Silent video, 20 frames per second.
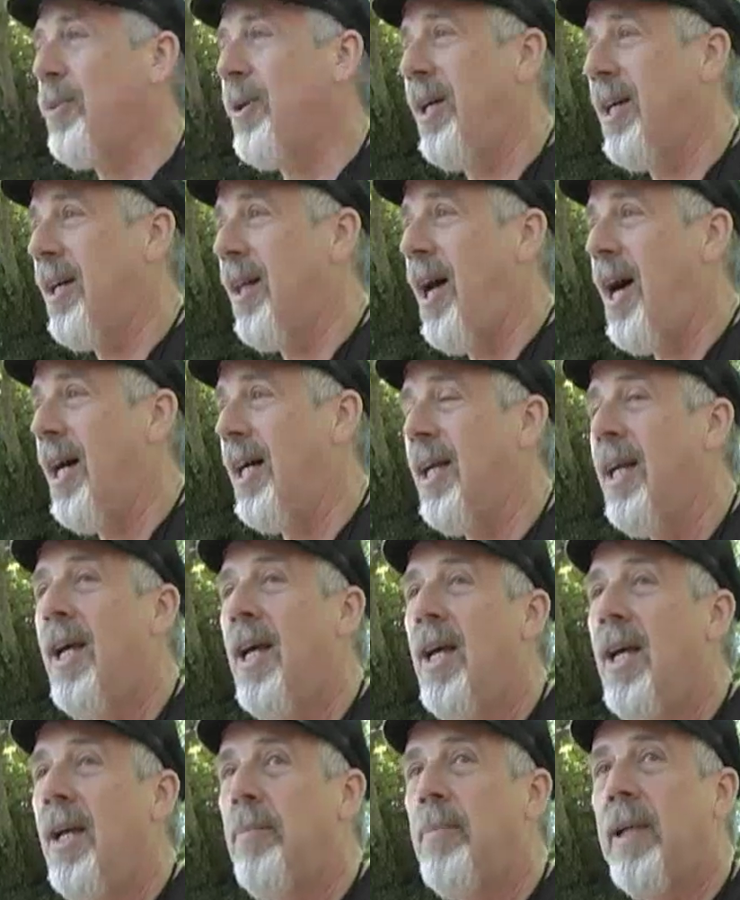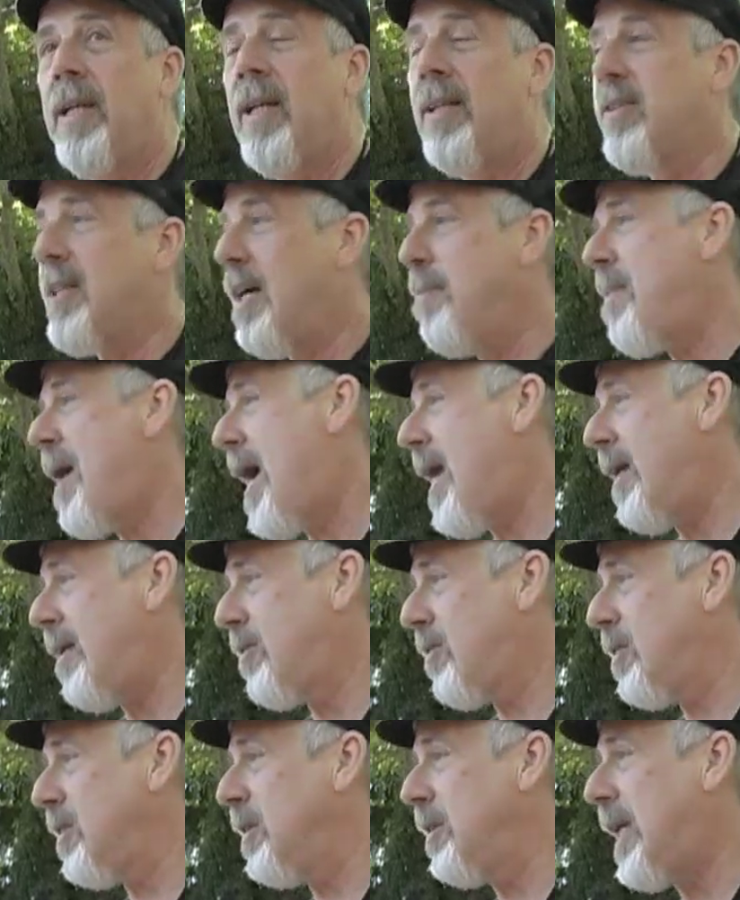3 o'clock because I
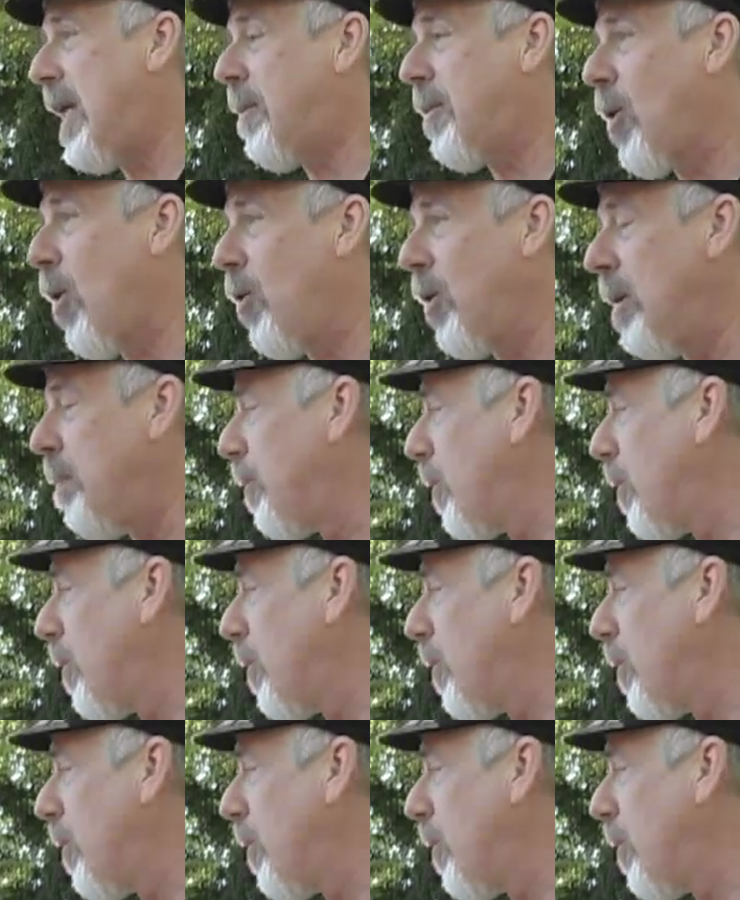managed to get totally